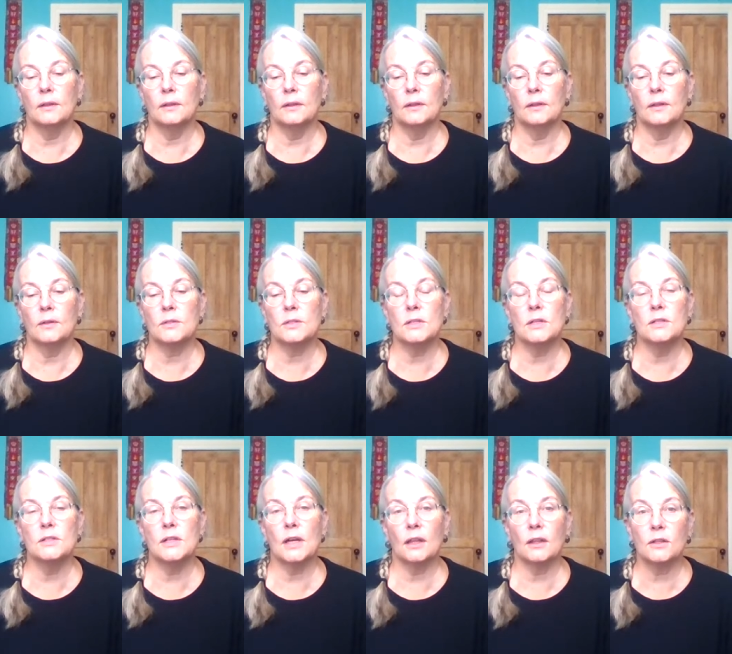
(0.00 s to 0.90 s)
there's an
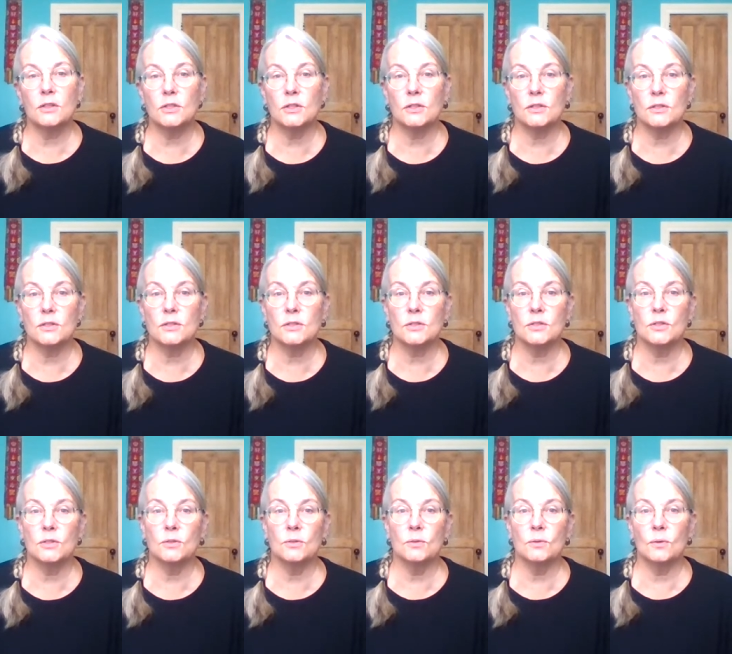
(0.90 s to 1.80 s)
intelligence
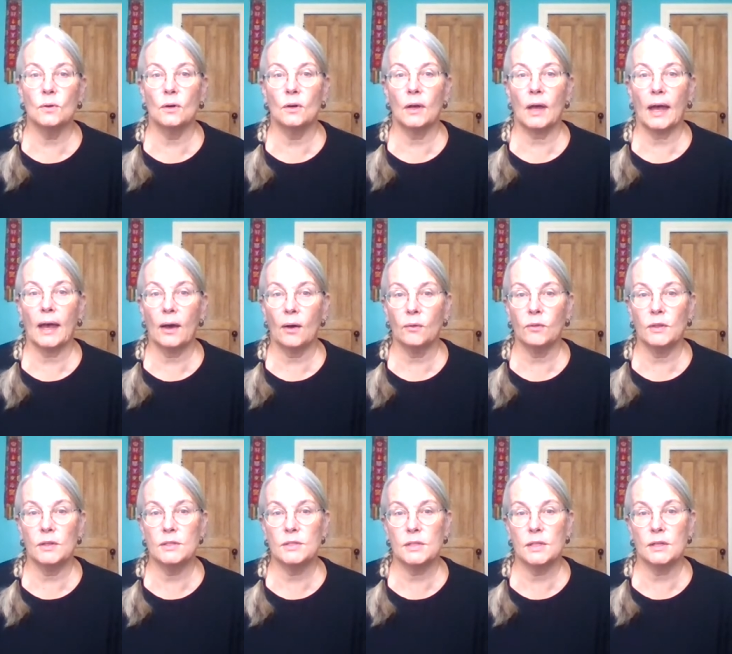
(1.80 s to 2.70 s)
to how
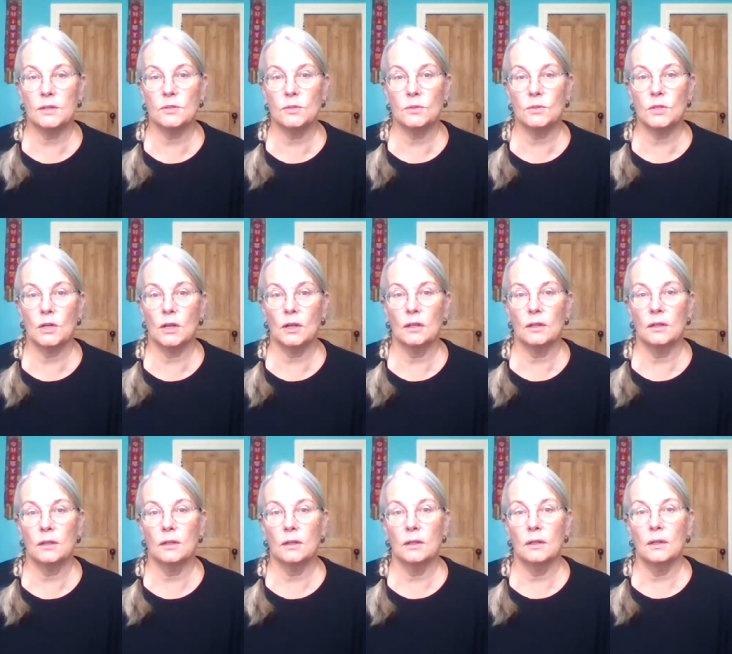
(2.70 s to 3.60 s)
these things are done
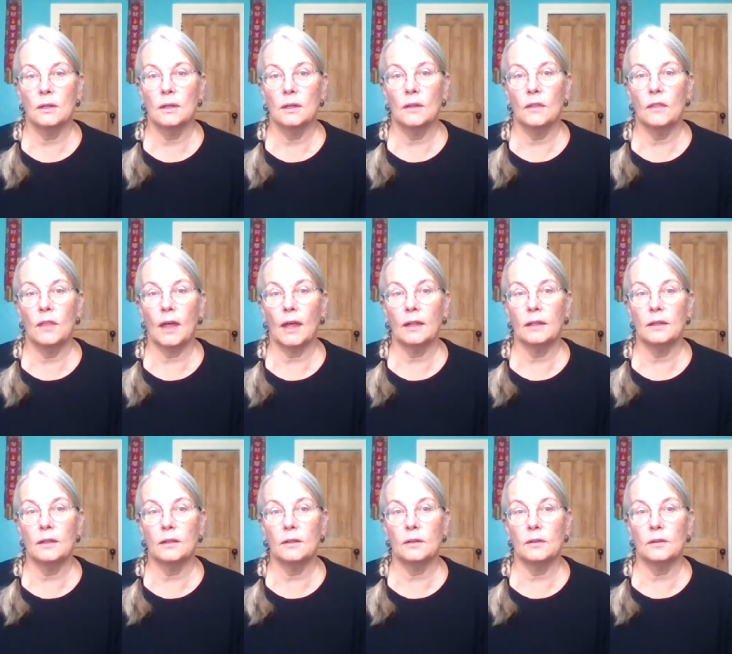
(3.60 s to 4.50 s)
that
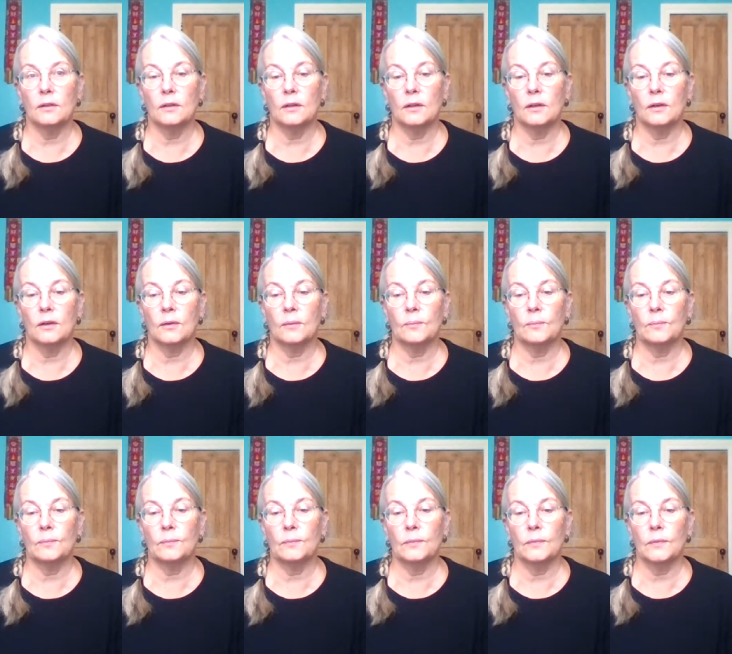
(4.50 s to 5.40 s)
um,